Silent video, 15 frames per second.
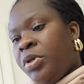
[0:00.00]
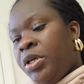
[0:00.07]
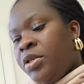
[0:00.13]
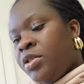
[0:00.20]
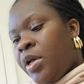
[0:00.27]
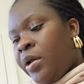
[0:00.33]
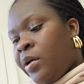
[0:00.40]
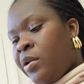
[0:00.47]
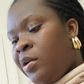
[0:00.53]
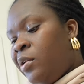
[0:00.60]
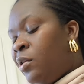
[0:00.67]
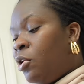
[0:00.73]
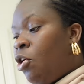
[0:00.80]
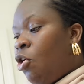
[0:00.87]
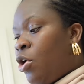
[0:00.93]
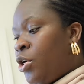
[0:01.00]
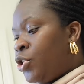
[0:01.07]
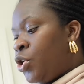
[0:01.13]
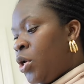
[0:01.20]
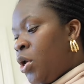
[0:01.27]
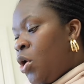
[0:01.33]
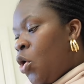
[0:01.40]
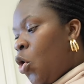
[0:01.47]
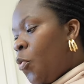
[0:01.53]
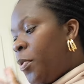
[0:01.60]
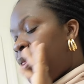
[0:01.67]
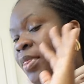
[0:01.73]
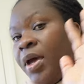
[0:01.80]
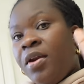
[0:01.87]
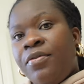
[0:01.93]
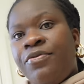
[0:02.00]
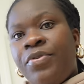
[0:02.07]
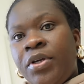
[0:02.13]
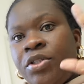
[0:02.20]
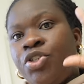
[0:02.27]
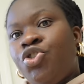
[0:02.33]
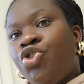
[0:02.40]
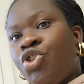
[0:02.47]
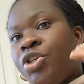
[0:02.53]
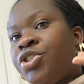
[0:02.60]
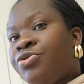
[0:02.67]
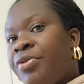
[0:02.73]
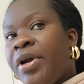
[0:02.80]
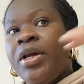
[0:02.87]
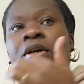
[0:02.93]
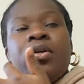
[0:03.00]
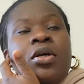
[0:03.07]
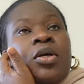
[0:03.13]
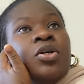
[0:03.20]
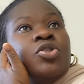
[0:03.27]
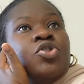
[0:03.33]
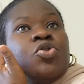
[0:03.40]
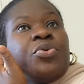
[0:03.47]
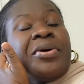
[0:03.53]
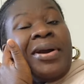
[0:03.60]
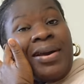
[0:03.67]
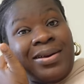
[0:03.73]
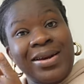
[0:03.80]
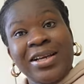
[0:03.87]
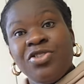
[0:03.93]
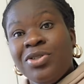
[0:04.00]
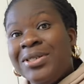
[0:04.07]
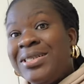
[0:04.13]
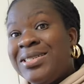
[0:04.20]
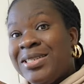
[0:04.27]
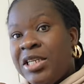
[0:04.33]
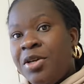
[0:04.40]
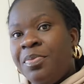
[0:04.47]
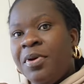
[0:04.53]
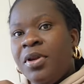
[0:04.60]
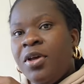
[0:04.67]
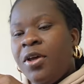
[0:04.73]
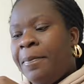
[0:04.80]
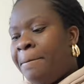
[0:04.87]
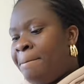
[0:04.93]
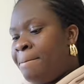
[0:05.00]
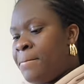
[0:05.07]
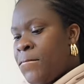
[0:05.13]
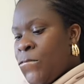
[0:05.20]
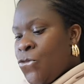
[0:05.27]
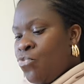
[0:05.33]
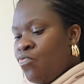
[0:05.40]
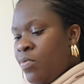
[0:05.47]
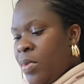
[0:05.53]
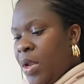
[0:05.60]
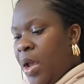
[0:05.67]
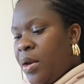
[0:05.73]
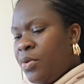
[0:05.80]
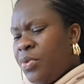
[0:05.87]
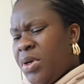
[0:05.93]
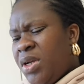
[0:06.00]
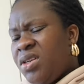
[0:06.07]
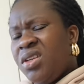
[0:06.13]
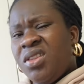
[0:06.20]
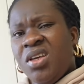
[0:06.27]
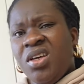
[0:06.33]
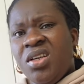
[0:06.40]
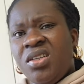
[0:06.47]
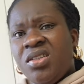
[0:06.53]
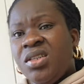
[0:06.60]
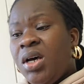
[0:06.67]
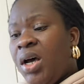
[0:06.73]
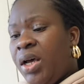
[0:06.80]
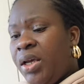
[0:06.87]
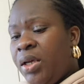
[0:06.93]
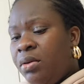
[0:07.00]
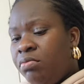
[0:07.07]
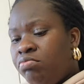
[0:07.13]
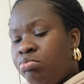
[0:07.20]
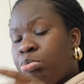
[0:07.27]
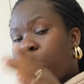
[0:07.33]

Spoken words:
piece. I got a large, hoping that it fits just right to where I can actually sleep in it. I didn't want anything tight.